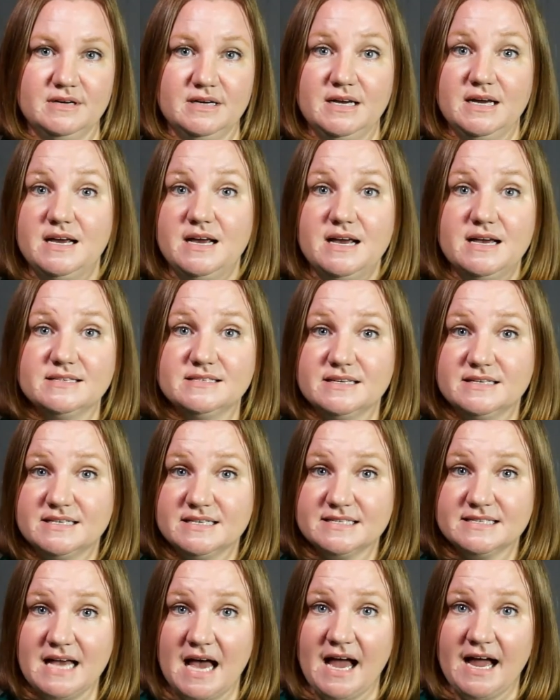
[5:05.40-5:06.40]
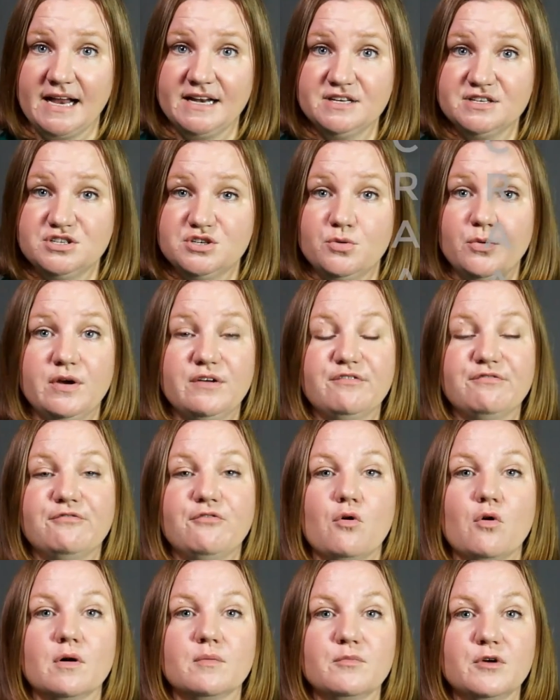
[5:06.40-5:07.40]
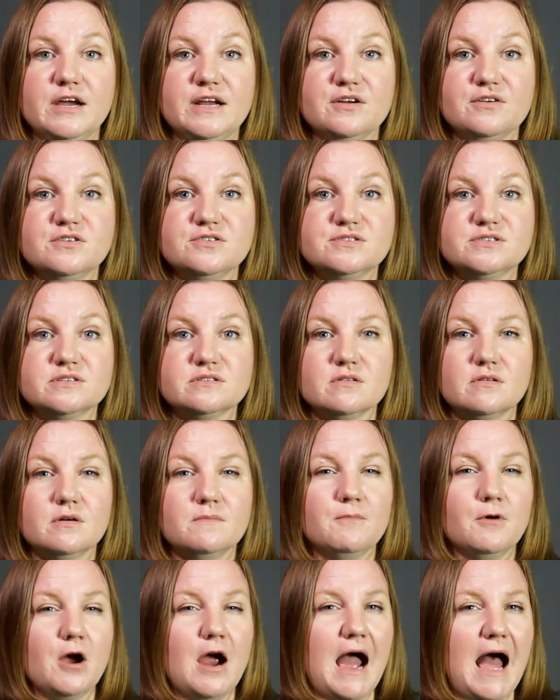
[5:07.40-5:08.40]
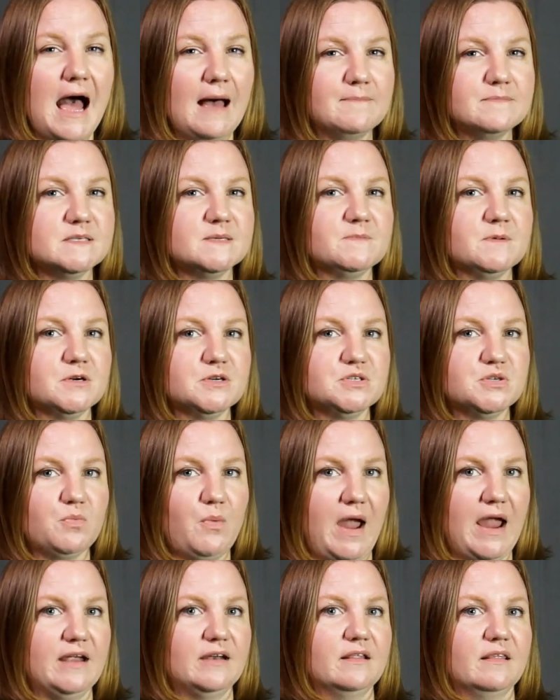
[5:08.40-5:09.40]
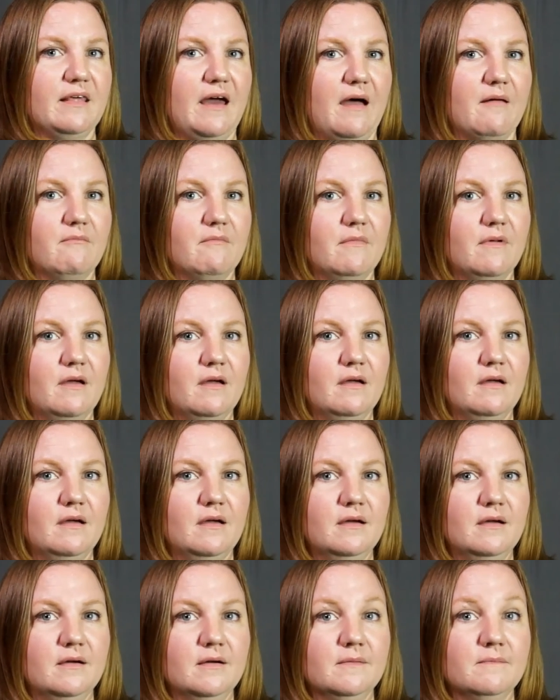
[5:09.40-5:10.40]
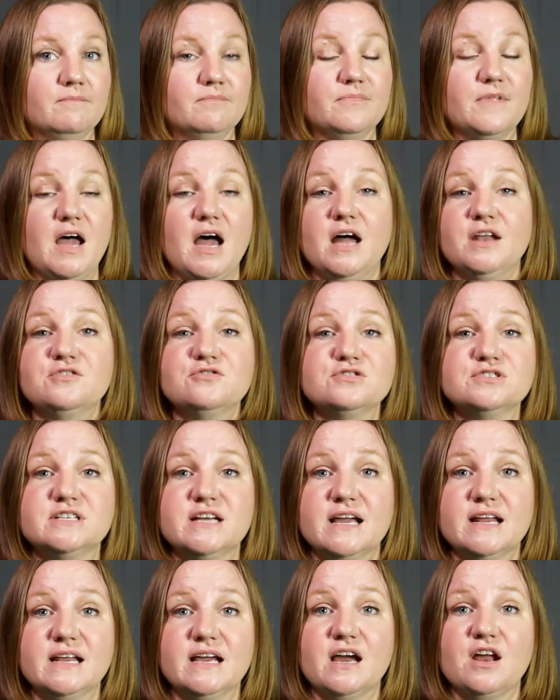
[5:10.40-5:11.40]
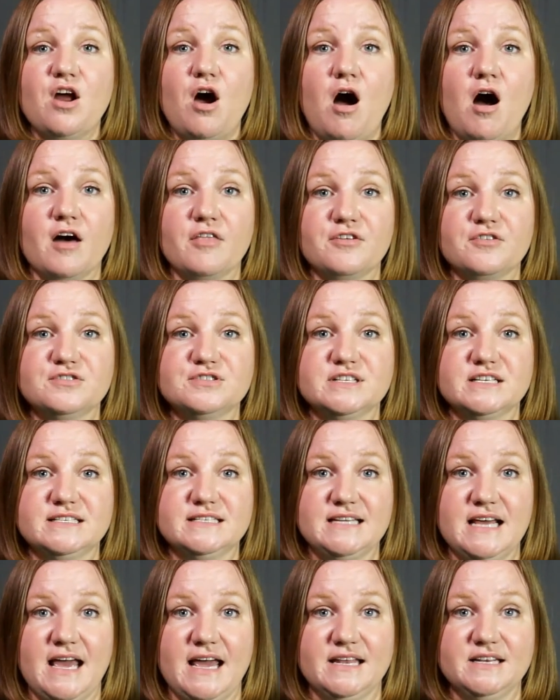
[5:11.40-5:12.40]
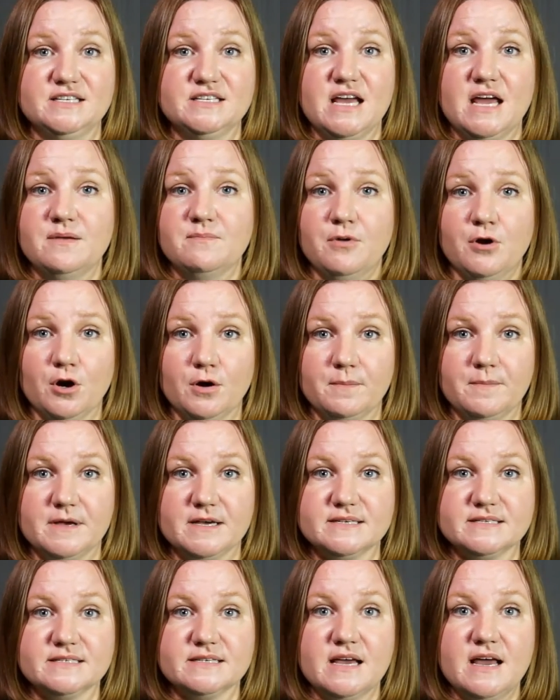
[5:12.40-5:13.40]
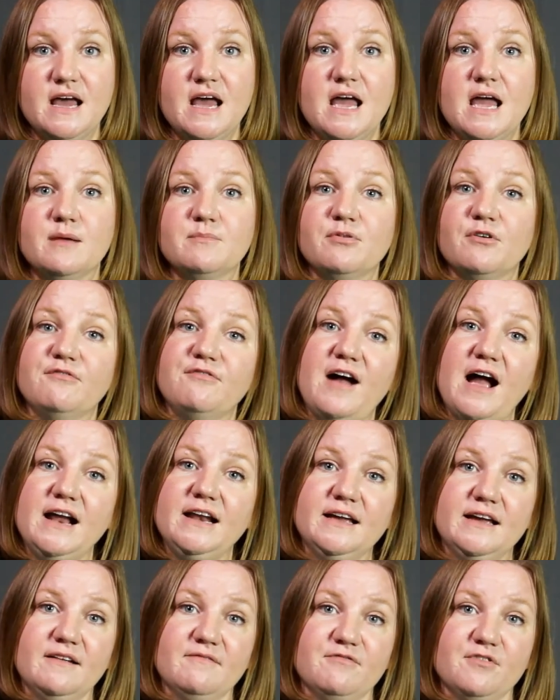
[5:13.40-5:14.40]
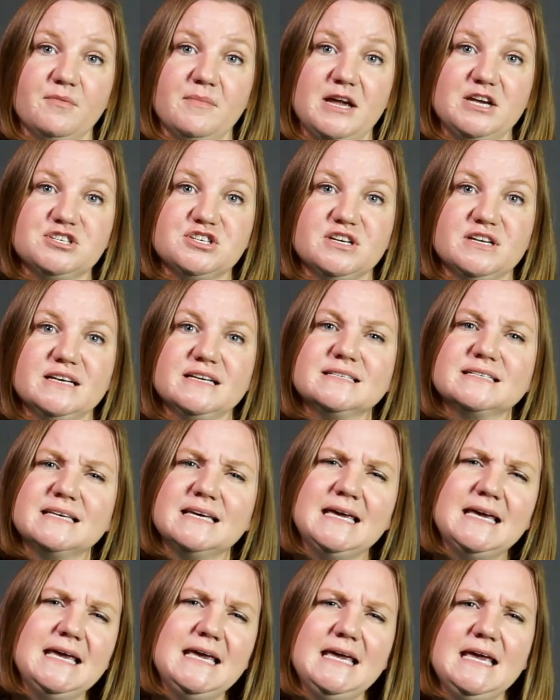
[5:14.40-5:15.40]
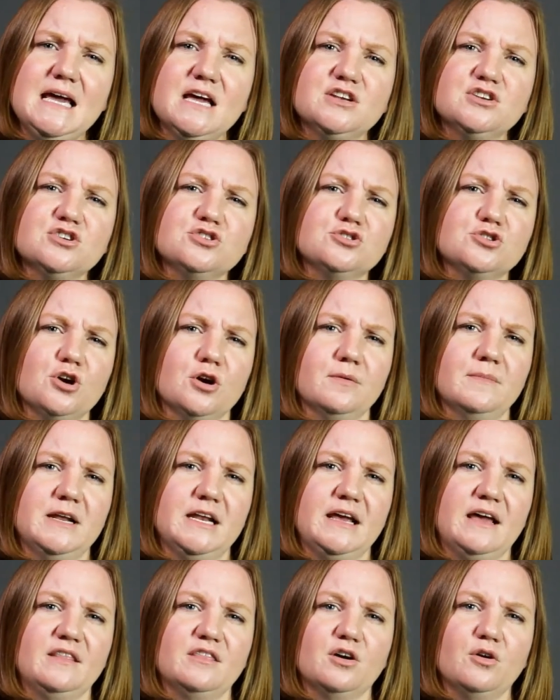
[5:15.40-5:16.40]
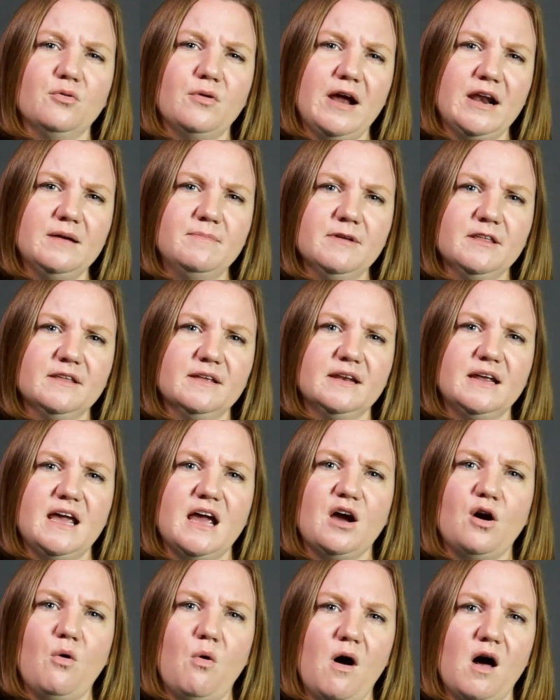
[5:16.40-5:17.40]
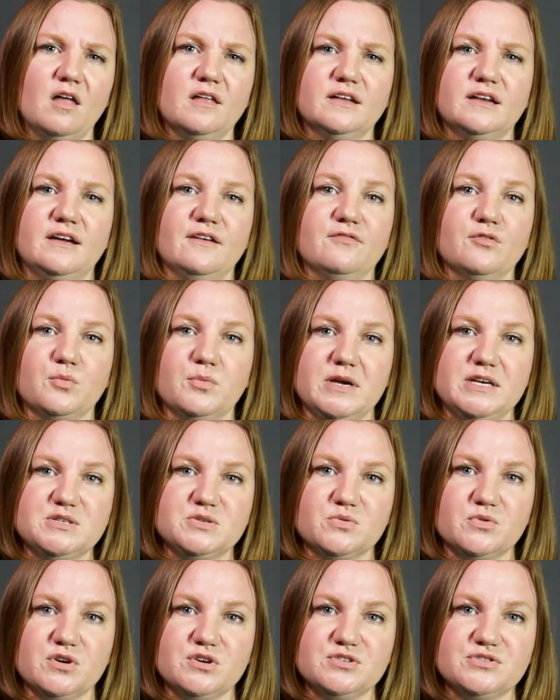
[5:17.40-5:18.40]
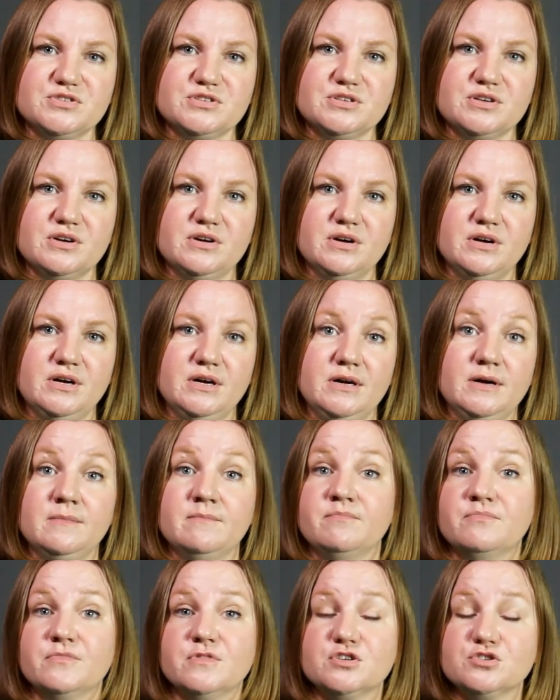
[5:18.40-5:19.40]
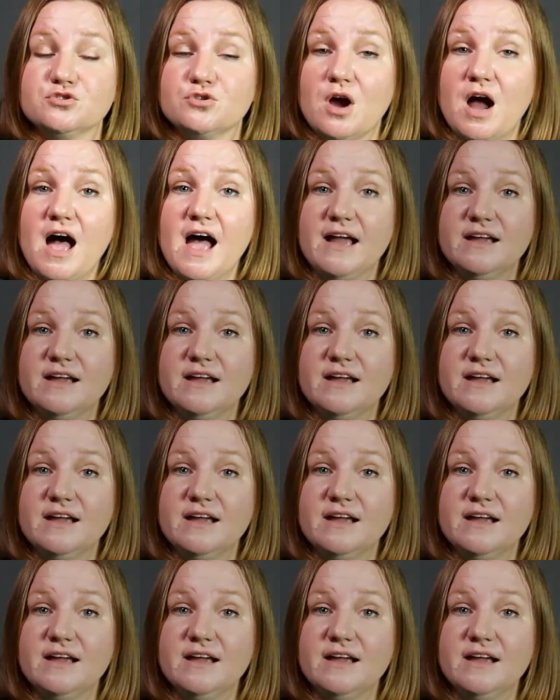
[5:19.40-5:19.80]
Is it designed to inform readers or perhaps persuade them? Understanding an author's intent and purpose in providing information is key in determining the credibility and quality of a resource. Try to